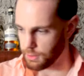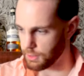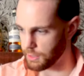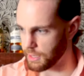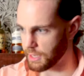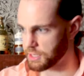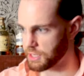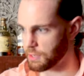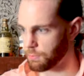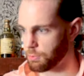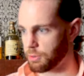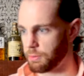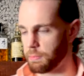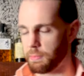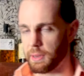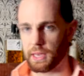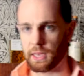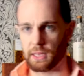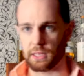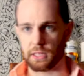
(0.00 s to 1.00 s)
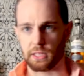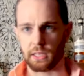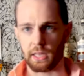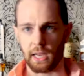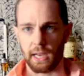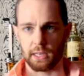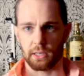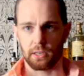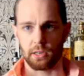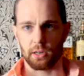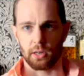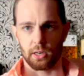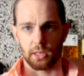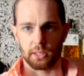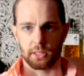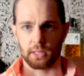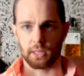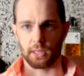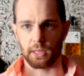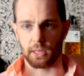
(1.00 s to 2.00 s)
next up we're going to be making a sidecar.
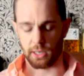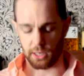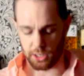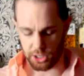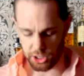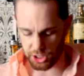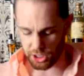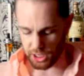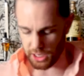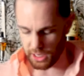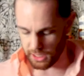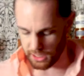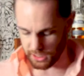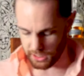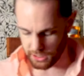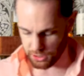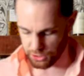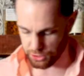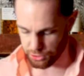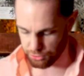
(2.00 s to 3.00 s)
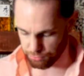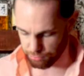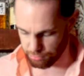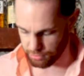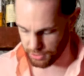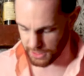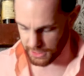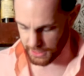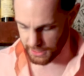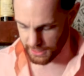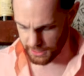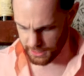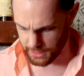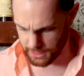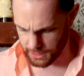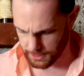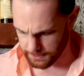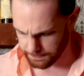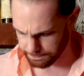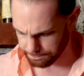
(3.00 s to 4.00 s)
It's a shaken drink.